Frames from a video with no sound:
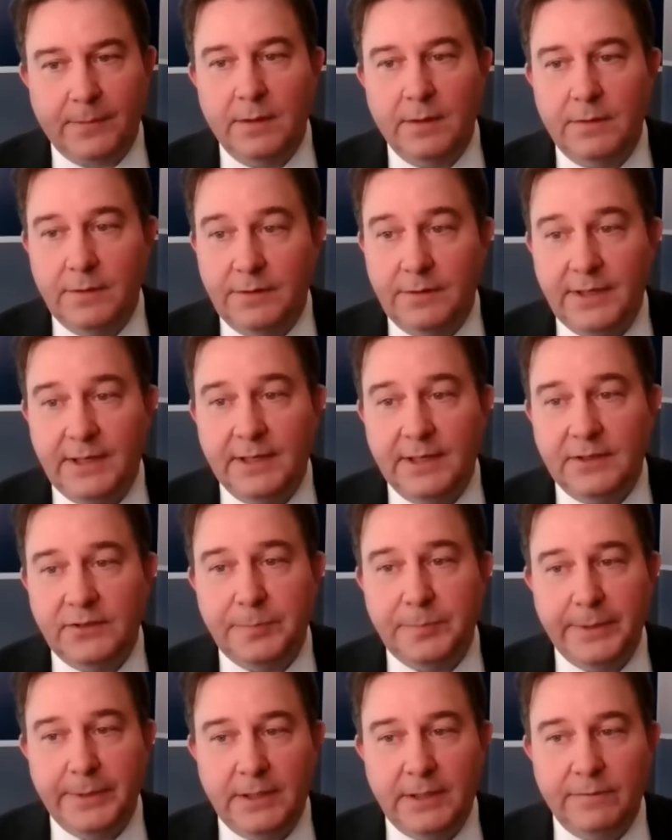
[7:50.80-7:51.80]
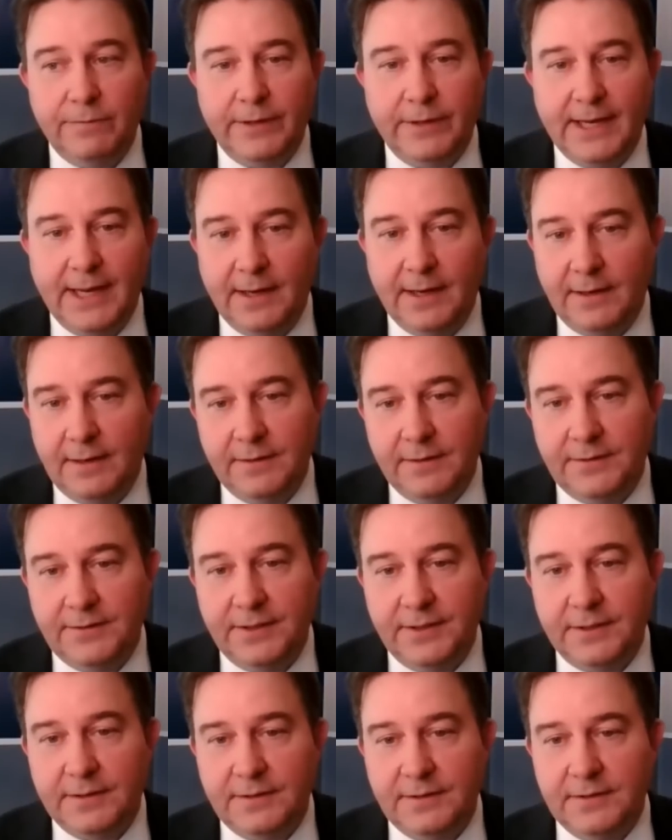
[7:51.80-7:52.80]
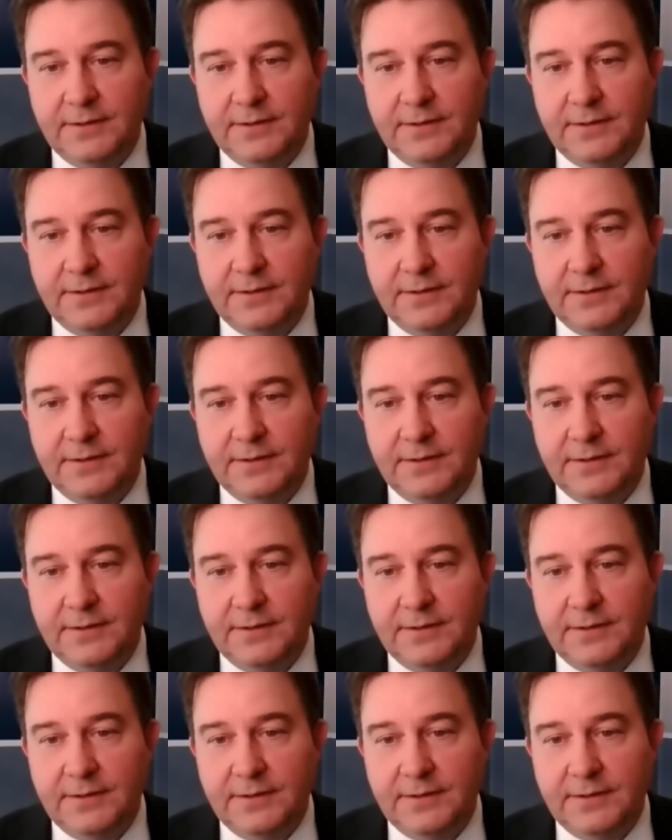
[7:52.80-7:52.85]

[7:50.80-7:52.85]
the DSB for Canada's 6